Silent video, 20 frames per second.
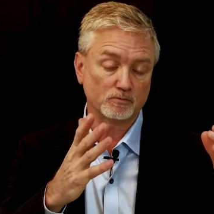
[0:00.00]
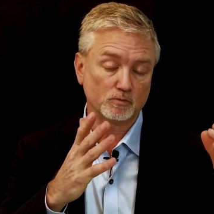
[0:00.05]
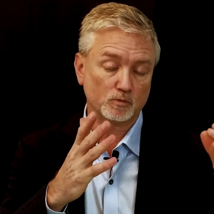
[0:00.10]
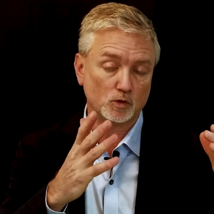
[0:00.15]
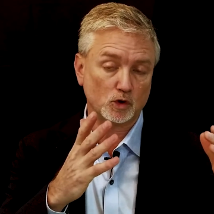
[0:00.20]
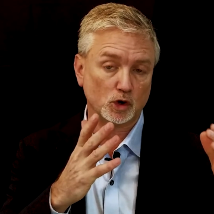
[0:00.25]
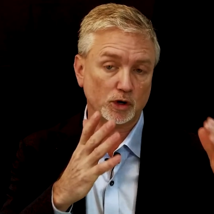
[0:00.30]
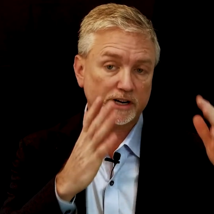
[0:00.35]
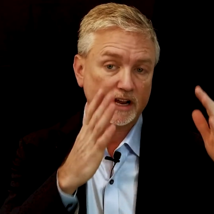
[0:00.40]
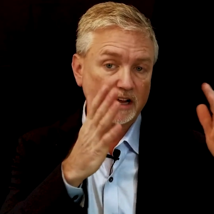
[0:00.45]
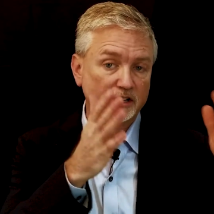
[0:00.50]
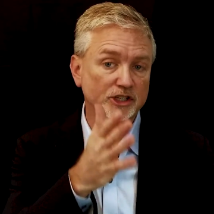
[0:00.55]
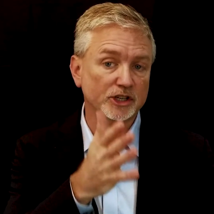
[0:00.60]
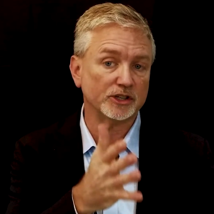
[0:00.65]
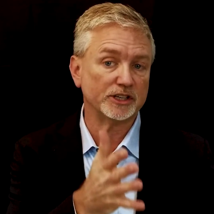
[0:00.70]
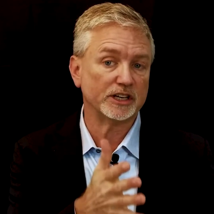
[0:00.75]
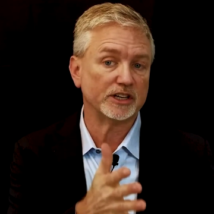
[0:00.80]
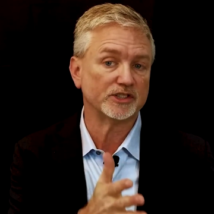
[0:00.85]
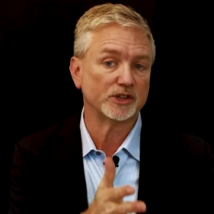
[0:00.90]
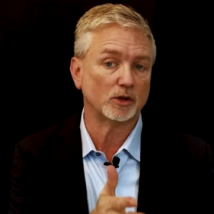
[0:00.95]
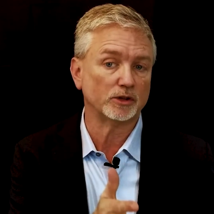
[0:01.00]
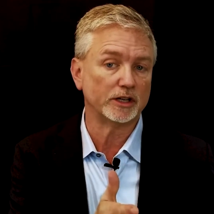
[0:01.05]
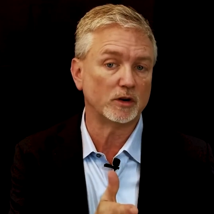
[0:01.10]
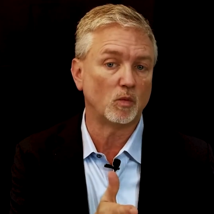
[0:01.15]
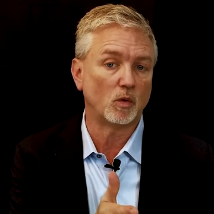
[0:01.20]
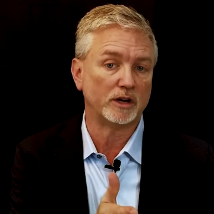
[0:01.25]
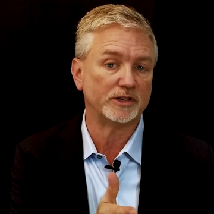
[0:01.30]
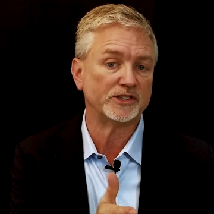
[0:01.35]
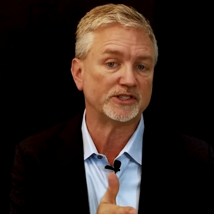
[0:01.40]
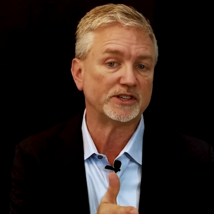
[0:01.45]
credentialing is only
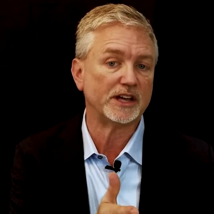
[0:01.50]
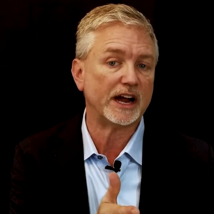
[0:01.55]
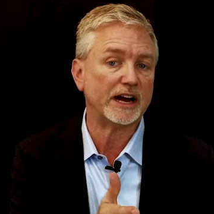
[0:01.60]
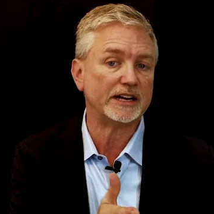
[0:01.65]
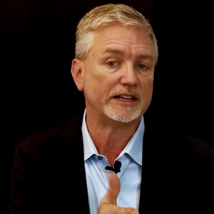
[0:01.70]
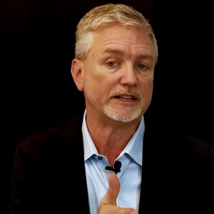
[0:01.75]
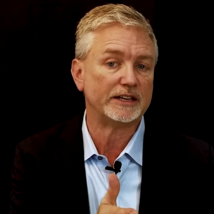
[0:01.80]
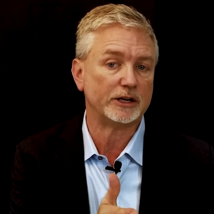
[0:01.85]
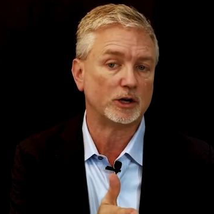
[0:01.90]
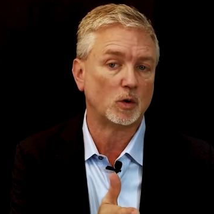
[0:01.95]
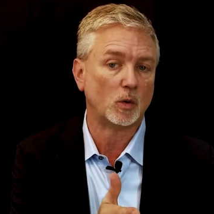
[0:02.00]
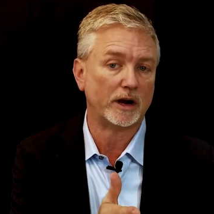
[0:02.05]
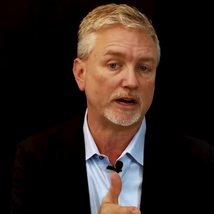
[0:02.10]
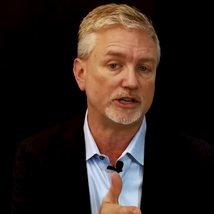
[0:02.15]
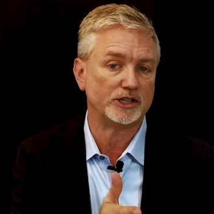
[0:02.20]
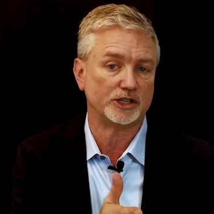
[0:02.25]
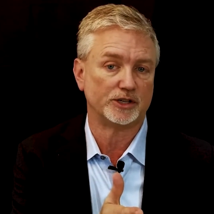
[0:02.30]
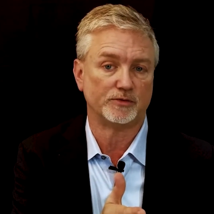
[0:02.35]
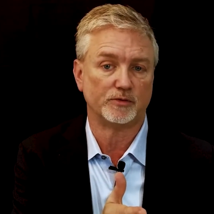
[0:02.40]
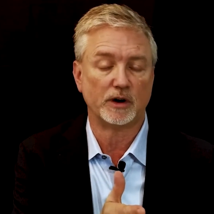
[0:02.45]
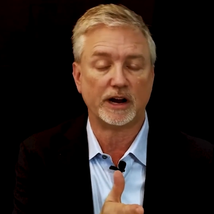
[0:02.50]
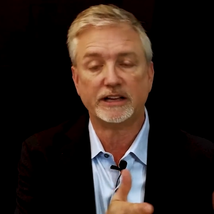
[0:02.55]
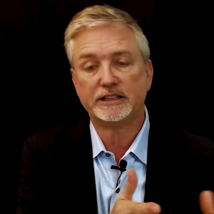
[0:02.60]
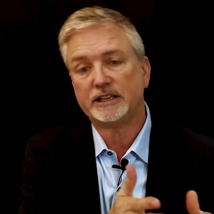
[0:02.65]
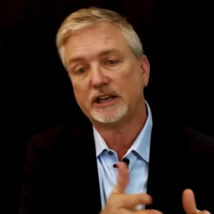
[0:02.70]
one side of the equation, right?